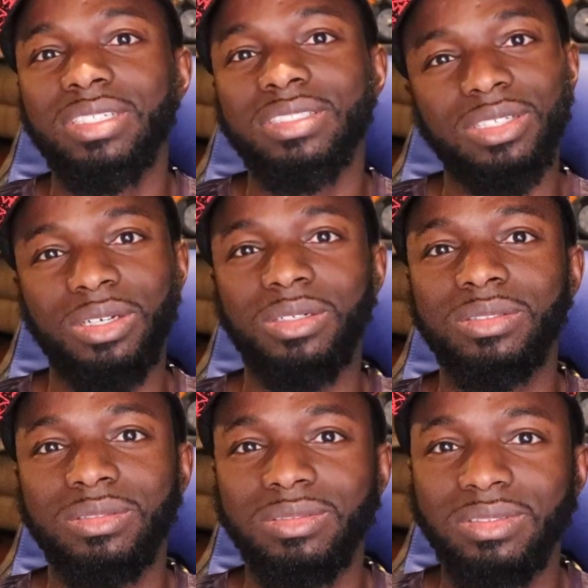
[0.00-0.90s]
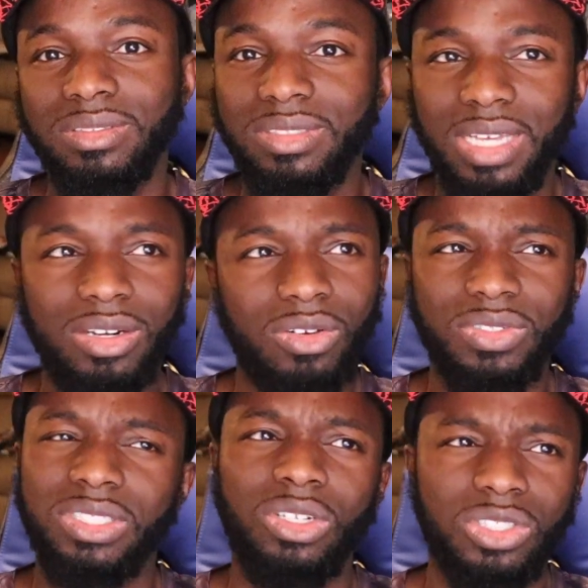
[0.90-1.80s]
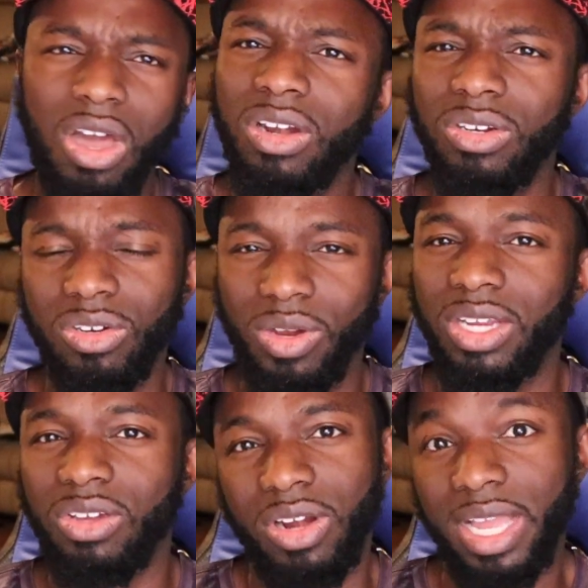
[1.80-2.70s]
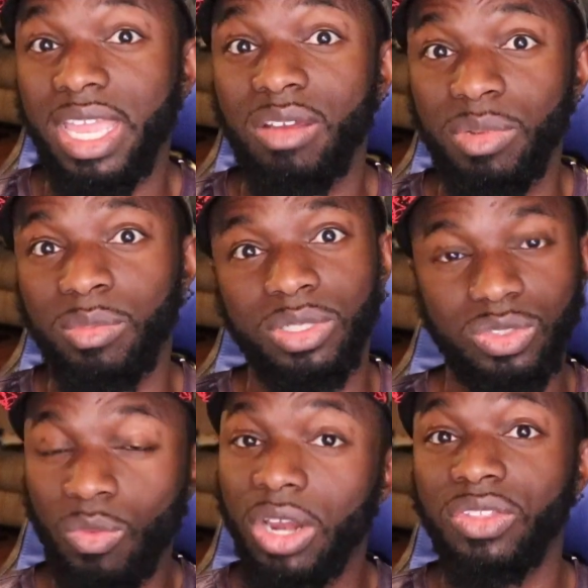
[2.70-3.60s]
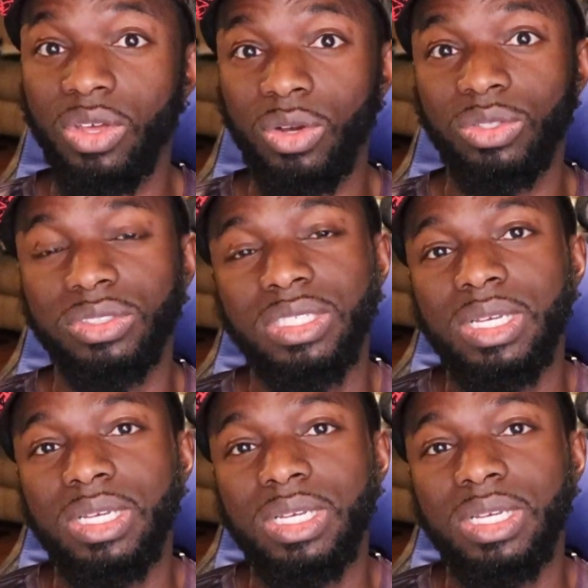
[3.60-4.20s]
So I don't know if it's her daughter or granddaughter. I can't remember. It's one of those.